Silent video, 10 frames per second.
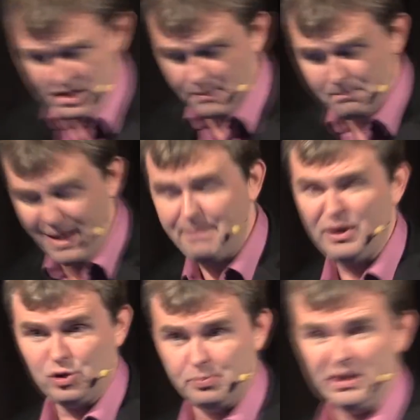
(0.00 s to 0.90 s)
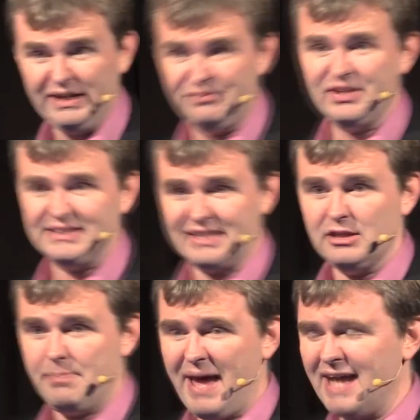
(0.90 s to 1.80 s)
Maybe you believed this in the
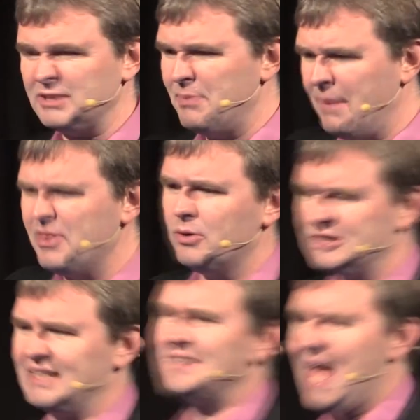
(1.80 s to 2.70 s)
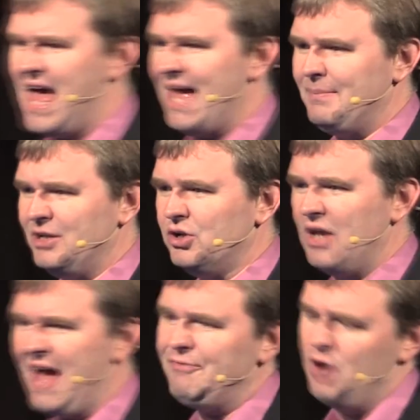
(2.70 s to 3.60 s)
past. Maybe there was a time in your
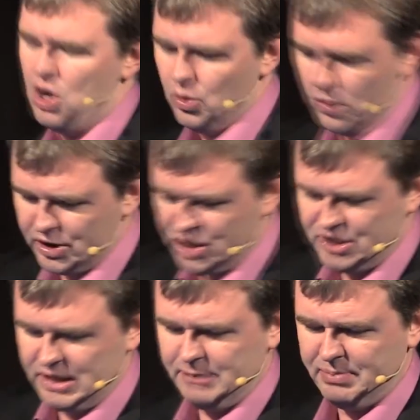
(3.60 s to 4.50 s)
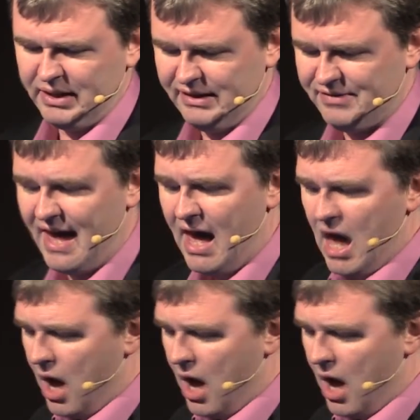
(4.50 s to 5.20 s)
life where you did believe that.